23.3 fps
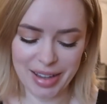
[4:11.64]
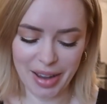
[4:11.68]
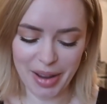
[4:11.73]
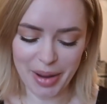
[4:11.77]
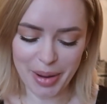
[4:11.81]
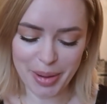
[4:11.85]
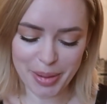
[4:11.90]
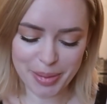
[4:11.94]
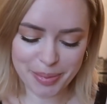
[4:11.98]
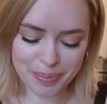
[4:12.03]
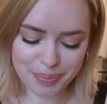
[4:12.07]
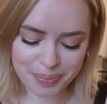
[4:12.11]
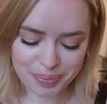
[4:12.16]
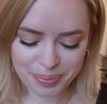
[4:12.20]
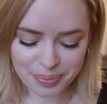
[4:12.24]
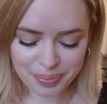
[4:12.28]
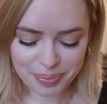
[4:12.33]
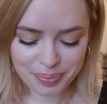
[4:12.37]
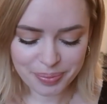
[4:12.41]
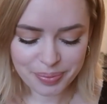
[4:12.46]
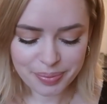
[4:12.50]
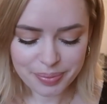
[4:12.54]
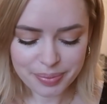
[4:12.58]
So
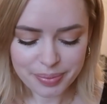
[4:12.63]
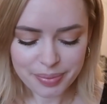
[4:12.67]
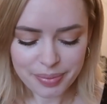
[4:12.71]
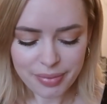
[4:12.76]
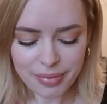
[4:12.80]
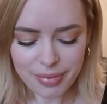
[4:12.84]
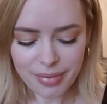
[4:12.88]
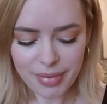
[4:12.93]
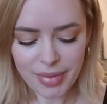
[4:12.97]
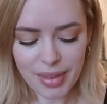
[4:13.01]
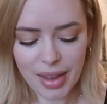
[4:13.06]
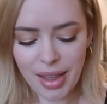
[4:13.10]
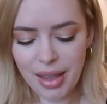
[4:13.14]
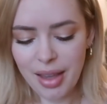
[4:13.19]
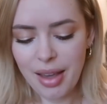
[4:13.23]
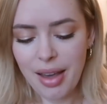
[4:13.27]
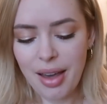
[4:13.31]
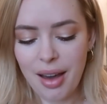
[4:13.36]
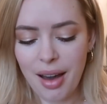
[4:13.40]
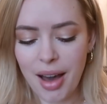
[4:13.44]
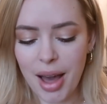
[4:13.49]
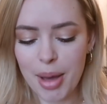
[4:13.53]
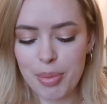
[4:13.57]

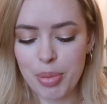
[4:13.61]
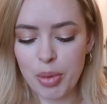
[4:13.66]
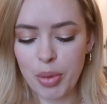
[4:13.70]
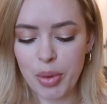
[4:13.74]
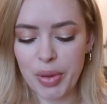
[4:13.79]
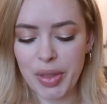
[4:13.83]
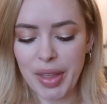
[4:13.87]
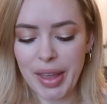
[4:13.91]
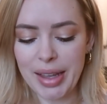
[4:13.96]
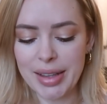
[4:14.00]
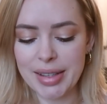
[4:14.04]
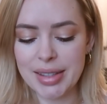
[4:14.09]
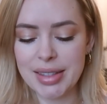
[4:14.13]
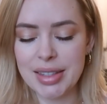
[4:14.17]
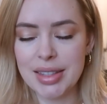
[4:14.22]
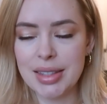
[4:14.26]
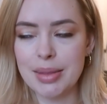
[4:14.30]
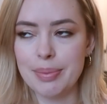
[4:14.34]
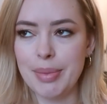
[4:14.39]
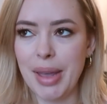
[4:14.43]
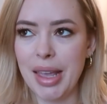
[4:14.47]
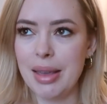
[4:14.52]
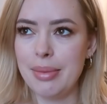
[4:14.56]
I bought
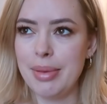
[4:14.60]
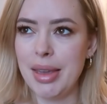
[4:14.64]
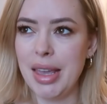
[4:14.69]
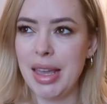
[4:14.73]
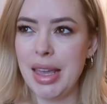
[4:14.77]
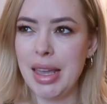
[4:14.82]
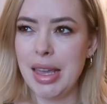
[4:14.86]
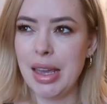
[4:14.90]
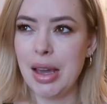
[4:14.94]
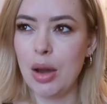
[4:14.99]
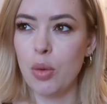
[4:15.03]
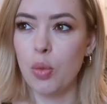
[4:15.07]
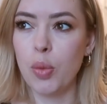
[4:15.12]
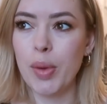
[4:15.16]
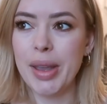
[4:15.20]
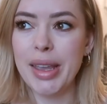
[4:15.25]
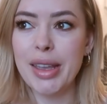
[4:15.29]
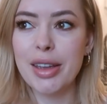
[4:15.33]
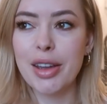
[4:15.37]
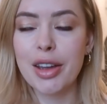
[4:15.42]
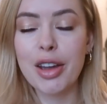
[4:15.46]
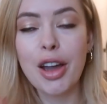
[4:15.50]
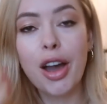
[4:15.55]
this maybe a
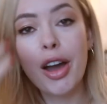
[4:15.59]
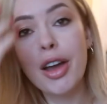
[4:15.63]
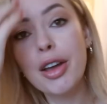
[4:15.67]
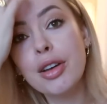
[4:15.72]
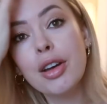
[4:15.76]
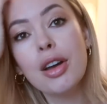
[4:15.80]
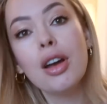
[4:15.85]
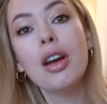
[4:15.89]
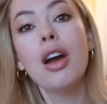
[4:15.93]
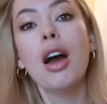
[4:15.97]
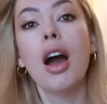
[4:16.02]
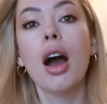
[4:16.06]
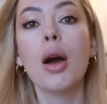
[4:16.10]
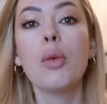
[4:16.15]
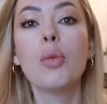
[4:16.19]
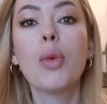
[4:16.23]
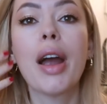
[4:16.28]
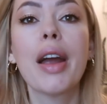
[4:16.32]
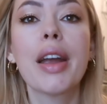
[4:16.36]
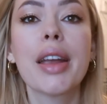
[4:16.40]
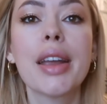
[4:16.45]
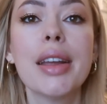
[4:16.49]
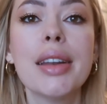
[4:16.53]
week ago. I'm
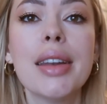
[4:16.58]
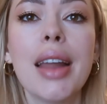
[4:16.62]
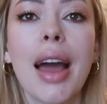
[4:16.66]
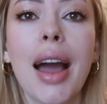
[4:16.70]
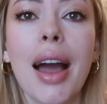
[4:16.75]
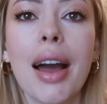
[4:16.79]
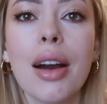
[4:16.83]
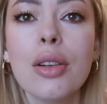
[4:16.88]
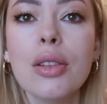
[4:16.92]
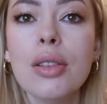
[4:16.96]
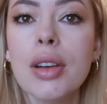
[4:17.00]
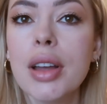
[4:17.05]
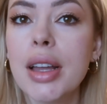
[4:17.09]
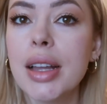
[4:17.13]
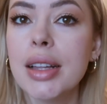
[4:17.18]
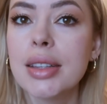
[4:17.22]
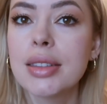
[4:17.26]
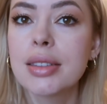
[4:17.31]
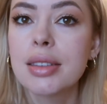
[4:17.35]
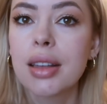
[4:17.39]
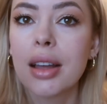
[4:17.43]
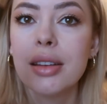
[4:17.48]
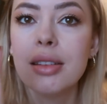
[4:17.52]
wearing it now.
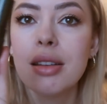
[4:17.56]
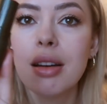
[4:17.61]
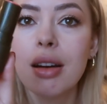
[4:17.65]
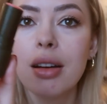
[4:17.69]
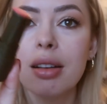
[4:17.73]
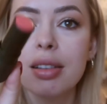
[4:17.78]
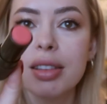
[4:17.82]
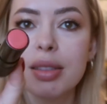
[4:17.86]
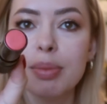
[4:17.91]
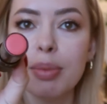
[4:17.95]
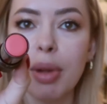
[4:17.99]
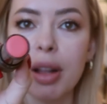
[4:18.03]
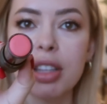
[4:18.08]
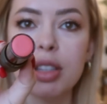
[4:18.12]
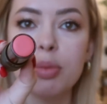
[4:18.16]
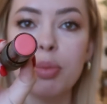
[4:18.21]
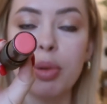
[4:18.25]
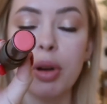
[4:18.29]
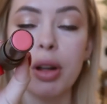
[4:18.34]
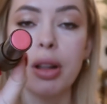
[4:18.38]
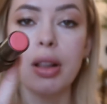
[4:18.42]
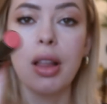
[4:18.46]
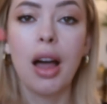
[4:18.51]
It's a NARS
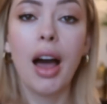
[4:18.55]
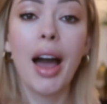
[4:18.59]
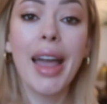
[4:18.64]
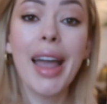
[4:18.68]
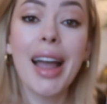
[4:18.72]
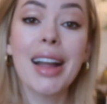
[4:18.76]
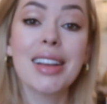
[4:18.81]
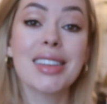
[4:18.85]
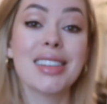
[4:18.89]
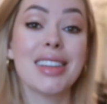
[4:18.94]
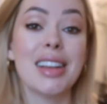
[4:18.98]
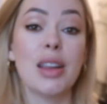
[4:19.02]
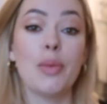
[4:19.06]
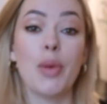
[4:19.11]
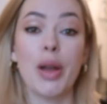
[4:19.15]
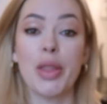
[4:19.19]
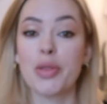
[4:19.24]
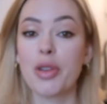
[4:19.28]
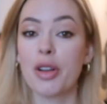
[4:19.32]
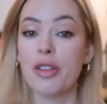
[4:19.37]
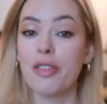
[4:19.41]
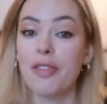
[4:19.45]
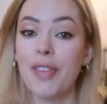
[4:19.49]
Multiple. I actually
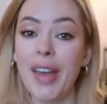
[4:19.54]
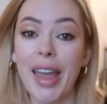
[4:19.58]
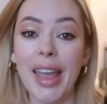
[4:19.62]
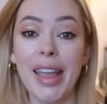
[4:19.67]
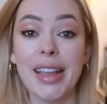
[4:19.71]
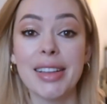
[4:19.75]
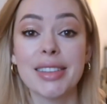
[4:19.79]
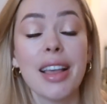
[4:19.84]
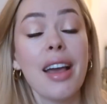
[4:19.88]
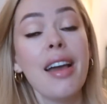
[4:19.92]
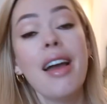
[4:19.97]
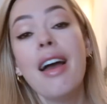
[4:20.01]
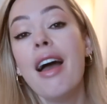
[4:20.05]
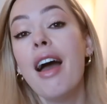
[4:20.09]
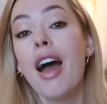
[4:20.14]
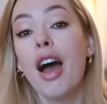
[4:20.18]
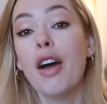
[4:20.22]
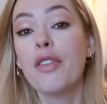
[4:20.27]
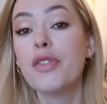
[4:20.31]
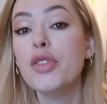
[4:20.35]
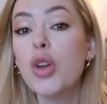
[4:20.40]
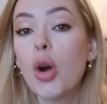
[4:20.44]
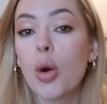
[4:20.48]
went through a phase
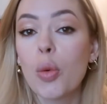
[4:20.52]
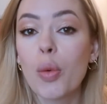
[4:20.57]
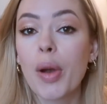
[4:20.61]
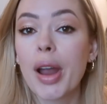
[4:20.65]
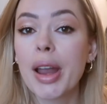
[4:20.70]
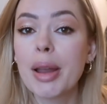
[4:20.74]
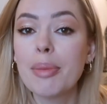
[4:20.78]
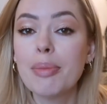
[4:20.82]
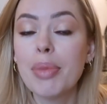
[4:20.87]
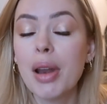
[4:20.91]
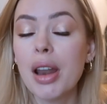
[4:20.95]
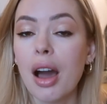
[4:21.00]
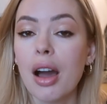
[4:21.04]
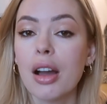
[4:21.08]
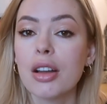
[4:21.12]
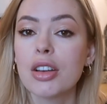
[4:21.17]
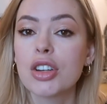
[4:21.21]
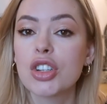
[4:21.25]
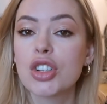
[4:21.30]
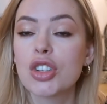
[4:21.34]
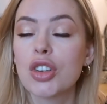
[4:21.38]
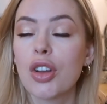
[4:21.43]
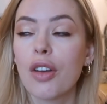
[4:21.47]
of not wearing
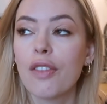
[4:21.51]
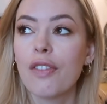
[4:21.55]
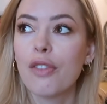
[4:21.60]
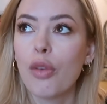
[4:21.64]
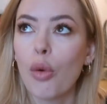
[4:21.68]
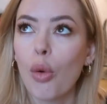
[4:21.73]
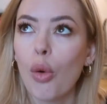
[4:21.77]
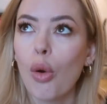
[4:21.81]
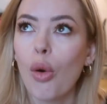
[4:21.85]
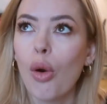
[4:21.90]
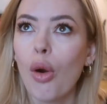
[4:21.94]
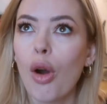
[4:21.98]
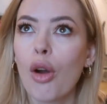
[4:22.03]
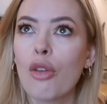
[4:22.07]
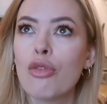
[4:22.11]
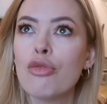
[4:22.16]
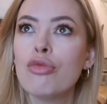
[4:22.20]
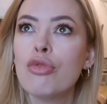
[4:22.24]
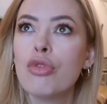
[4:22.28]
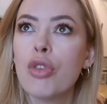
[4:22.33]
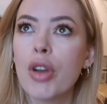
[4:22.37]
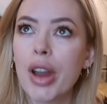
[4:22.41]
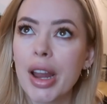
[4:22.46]
blush for a
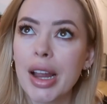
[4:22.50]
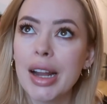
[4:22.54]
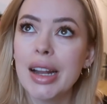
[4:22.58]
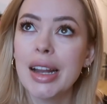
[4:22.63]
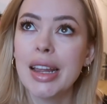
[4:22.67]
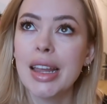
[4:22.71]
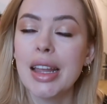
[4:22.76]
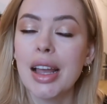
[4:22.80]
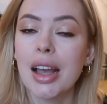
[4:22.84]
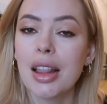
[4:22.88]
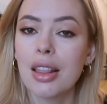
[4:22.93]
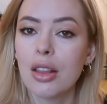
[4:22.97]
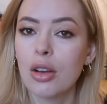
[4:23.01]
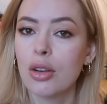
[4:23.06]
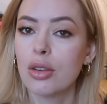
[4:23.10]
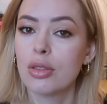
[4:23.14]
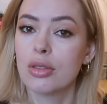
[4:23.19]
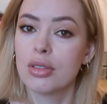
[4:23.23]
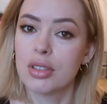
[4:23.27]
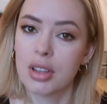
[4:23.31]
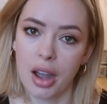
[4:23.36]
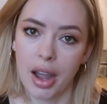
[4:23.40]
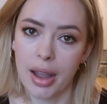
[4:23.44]
really
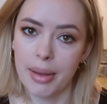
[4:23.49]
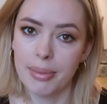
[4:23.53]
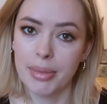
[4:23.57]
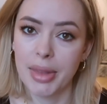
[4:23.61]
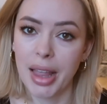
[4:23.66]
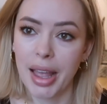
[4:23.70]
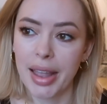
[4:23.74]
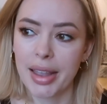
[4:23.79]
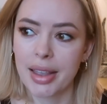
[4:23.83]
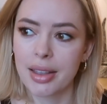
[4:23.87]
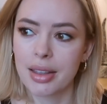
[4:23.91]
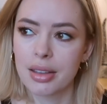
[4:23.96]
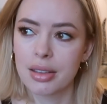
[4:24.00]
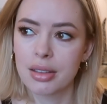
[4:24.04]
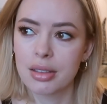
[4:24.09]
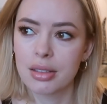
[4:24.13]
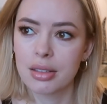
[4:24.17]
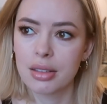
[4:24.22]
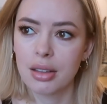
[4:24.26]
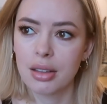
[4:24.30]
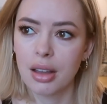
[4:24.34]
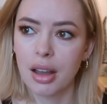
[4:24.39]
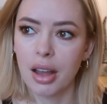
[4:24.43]
long time. Like,
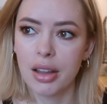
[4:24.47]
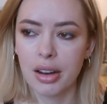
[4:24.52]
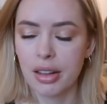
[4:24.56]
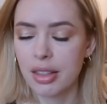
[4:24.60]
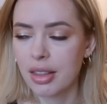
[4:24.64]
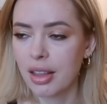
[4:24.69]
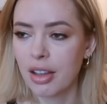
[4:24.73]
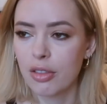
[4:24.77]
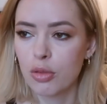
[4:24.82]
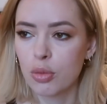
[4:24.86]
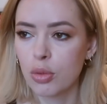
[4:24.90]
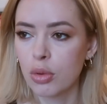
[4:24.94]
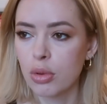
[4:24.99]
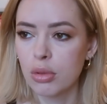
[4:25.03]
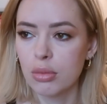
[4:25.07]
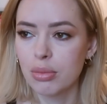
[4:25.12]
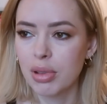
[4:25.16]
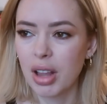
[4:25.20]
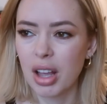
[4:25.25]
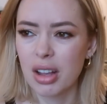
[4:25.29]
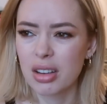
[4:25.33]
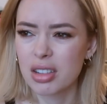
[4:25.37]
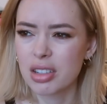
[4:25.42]
I don't think I've
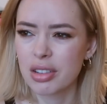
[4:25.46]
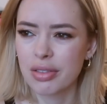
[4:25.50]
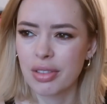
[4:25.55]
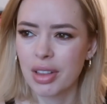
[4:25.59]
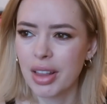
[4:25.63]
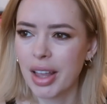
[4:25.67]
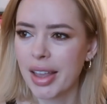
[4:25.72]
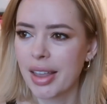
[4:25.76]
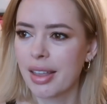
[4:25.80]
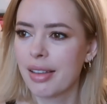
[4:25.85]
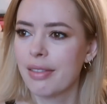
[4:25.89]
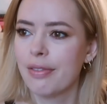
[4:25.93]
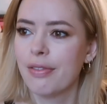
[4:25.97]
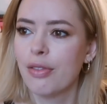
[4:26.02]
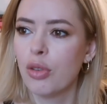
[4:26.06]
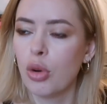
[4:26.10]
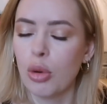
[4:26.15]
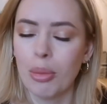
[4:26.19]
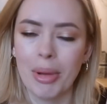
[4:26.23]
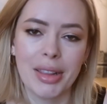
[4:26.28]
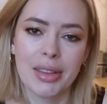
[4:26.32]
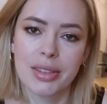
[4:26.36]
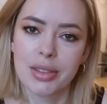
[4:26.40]
worn blush for like
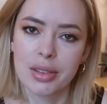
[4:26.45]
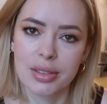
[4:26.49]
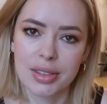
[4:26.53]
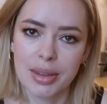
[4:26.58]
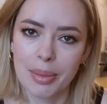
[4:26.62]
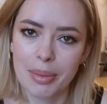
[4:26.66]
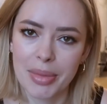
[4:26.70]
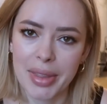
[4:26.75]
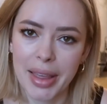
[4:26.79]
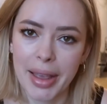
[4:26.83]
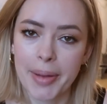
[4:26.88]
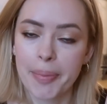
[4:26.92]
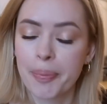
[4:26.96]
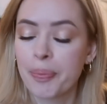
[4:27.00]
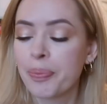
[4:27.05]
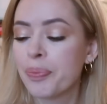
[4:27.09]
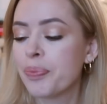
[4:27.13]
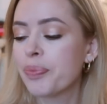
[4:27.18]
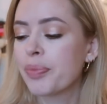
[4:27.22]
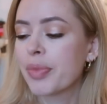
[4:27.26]
4 months or something.